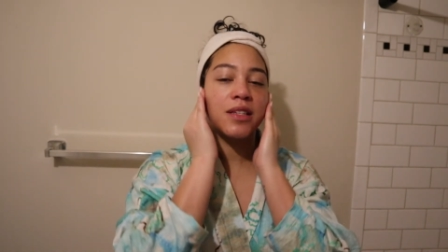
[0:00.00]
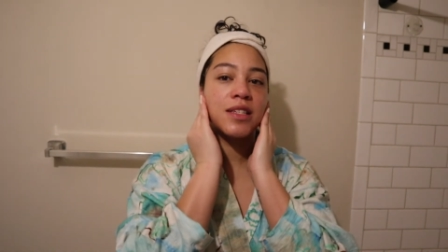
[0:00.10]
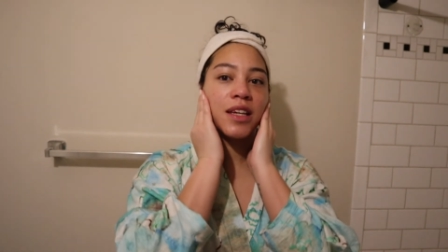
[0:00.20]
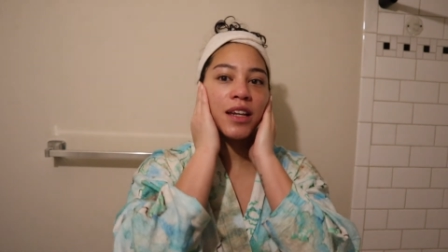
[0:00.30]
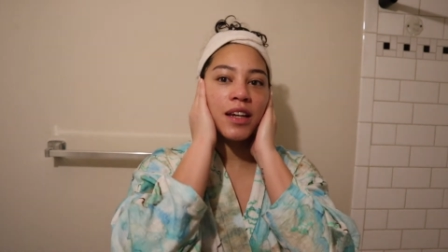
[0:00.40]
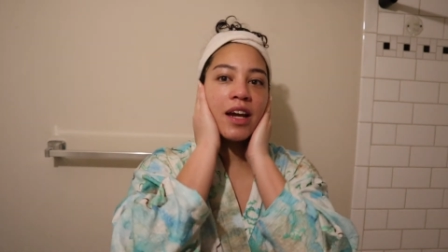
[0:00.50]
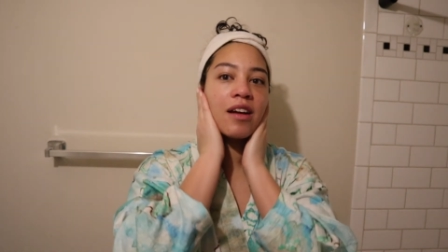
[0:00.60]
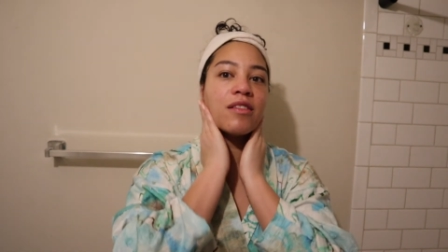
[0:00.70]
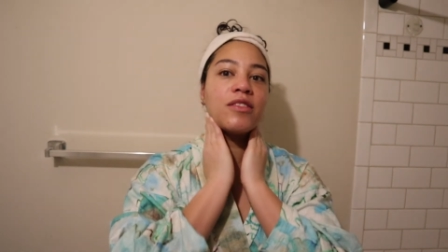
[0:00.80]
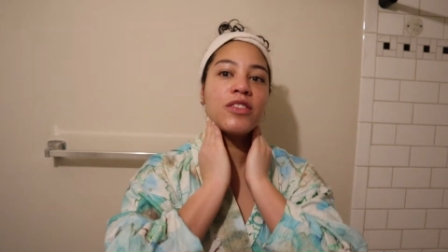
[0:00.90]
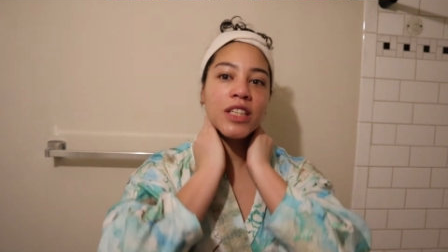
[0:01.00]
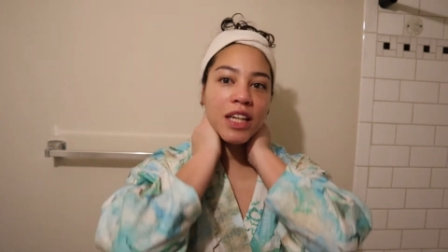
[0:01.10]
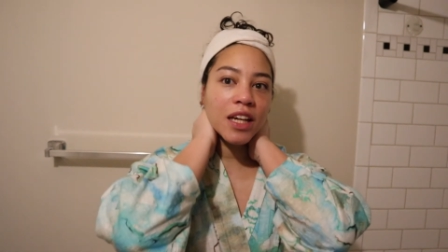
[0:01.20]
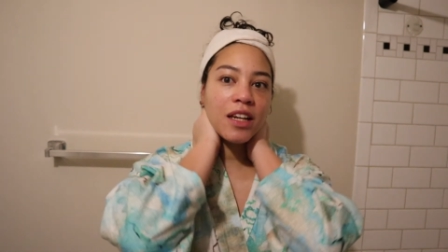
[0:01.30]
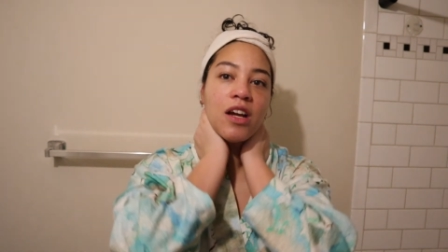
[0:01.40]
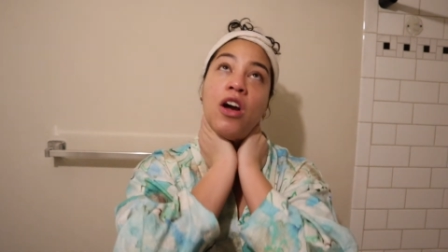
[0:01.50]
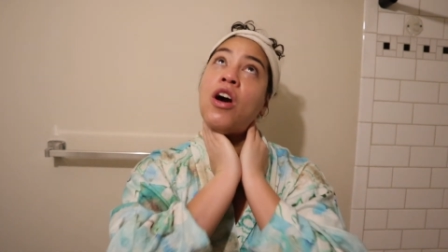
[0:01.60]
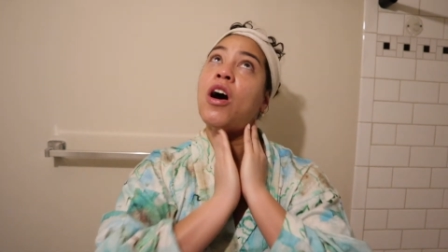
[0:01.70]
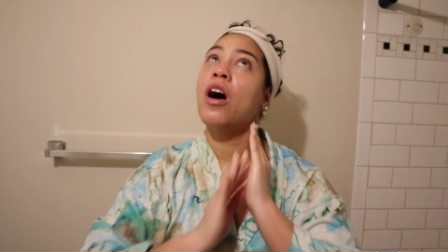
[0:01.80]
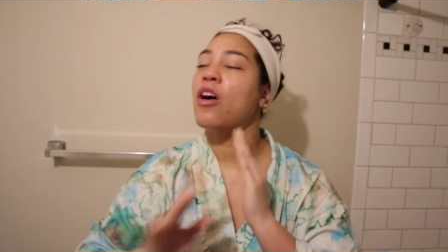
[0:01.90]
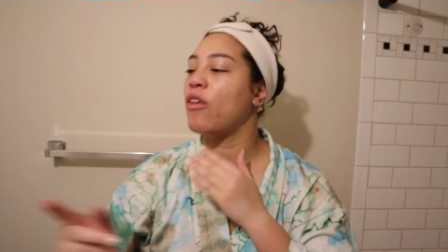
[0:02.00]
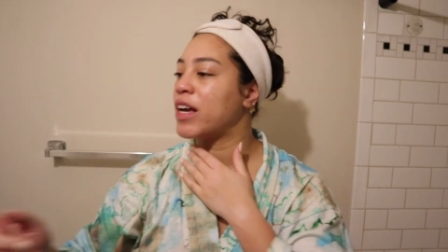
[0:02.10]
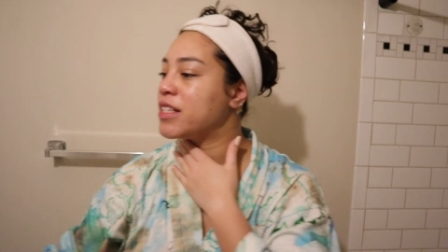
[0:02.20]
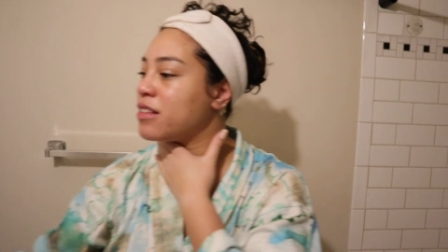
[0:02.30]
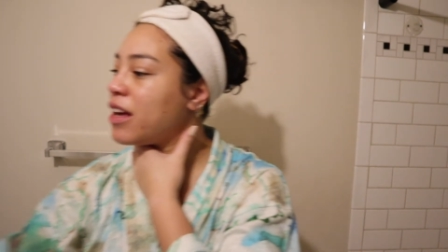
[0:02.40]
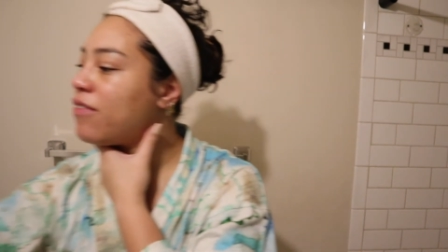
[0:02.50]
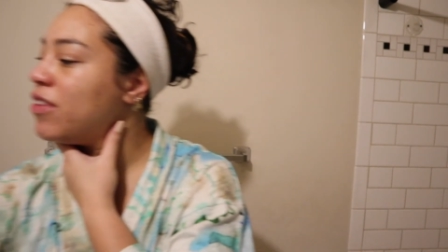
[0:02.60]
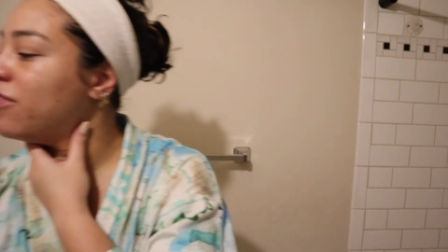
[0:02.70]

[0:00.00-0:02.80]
skincare routine. Oh, I still have the